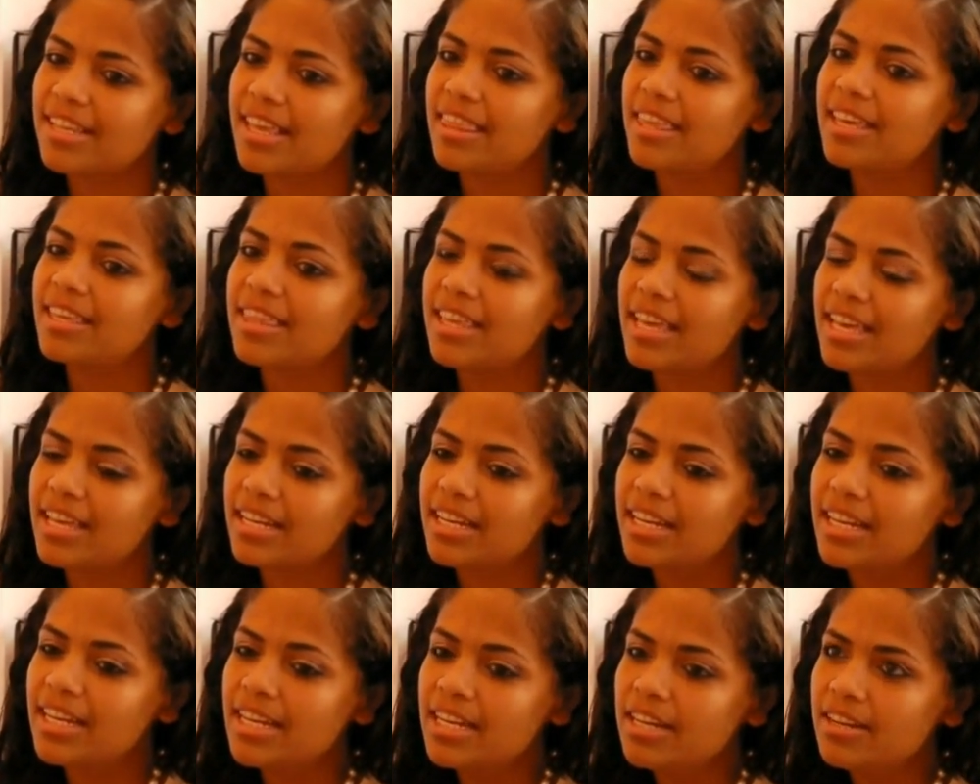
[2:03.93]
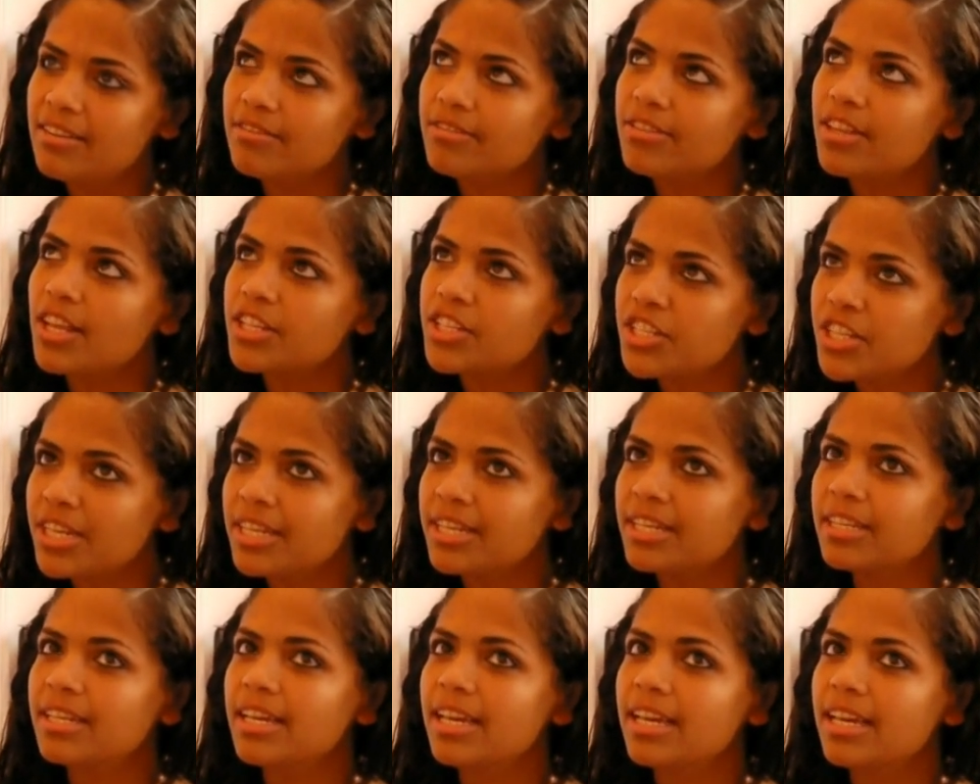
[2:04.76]
I think that
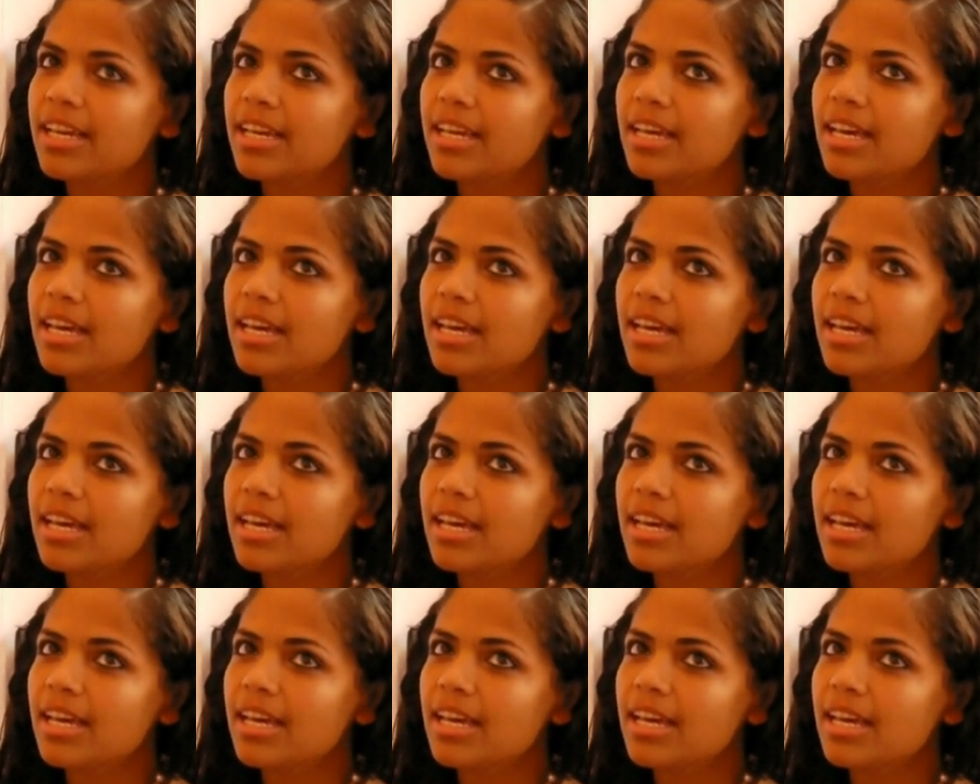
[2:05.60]
Flushing,